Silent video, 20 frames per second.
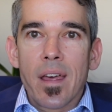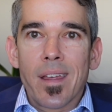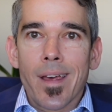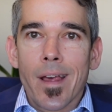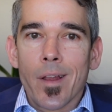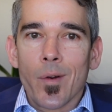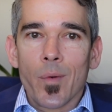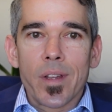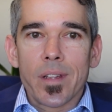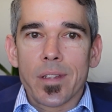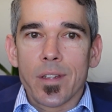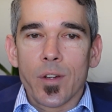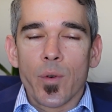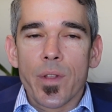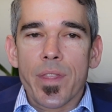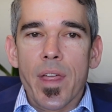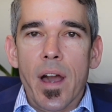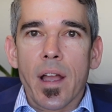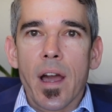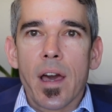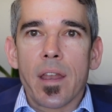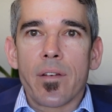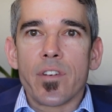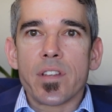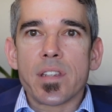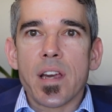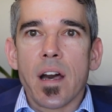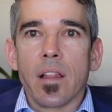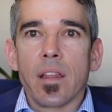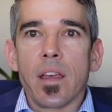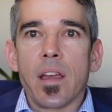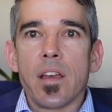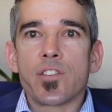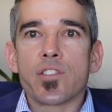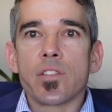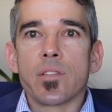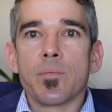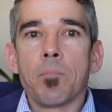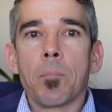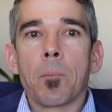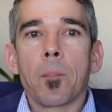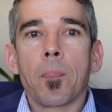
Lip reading: and I don't want to deal with that kind of retaliation.